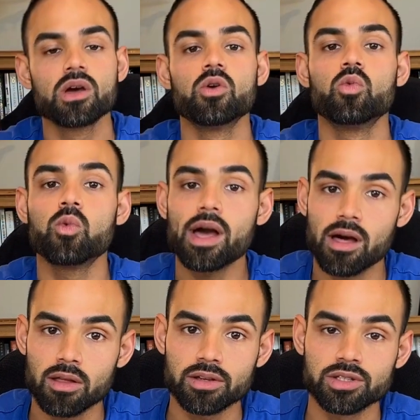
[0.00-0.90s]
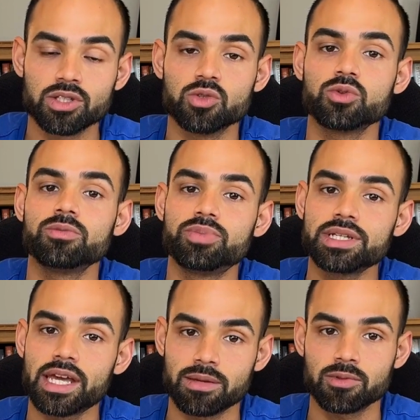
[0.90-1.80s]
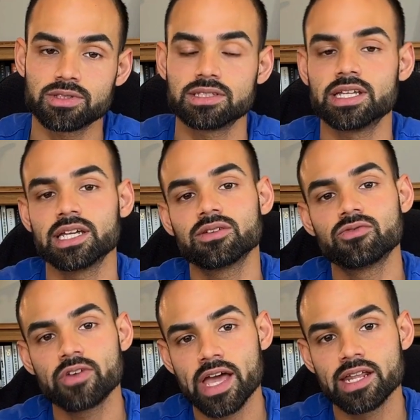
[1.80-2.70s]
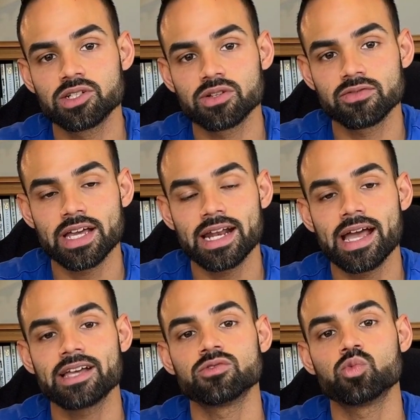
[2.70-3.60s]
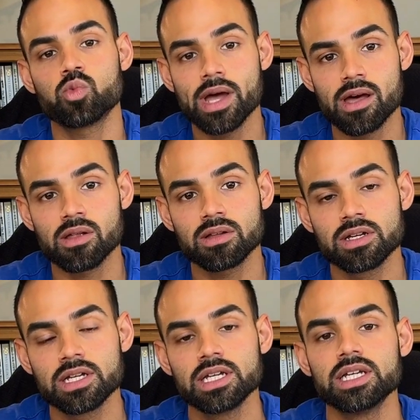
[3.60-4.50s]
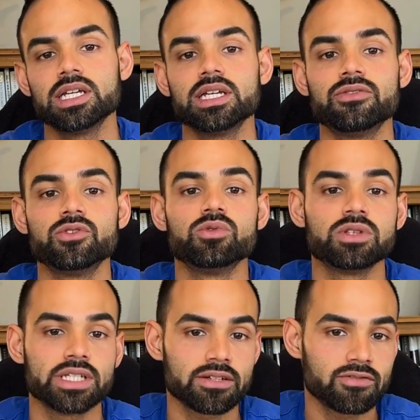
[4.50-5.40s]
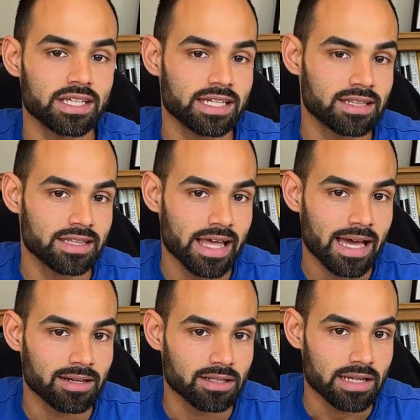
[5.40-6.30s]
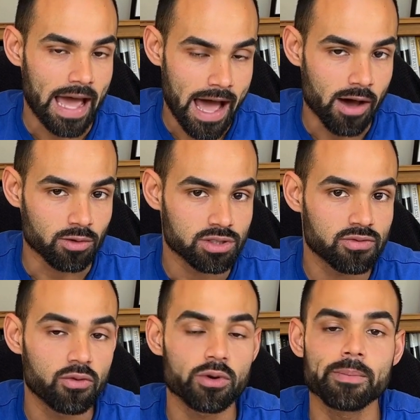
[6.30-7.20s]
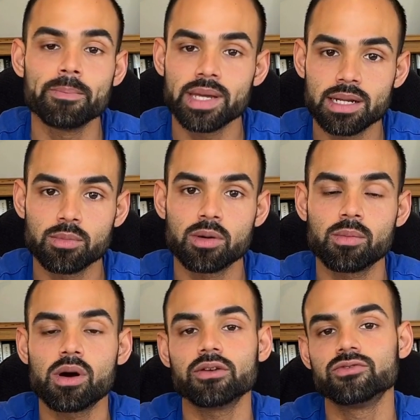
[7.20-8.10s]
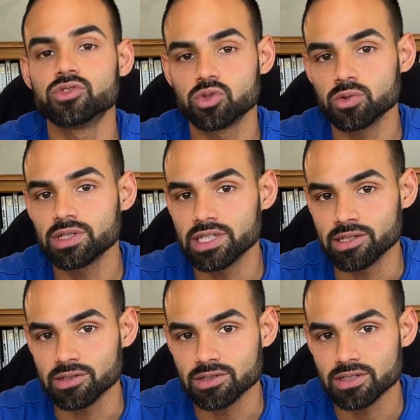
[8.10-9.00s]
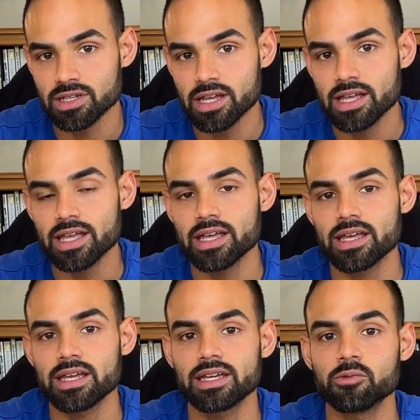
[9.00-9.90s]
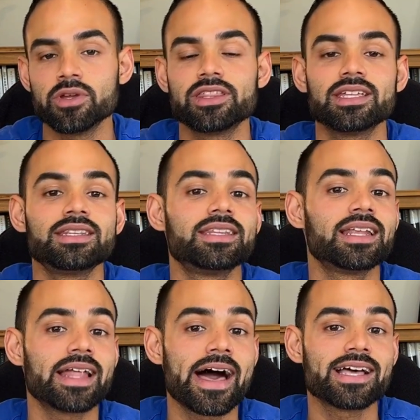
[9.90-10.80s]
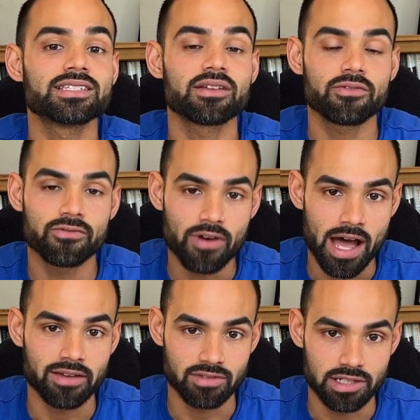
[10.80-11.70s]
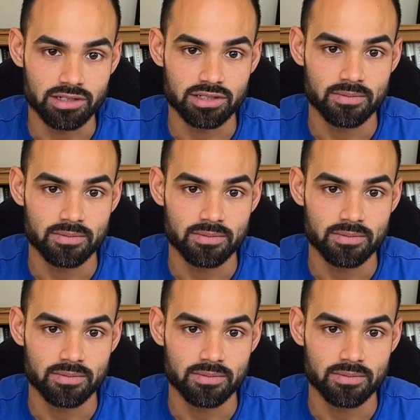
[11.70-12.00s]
Well, you would be able to take advantage of that as well if you lived in that house for a minimum of 2 years within the last 5 years.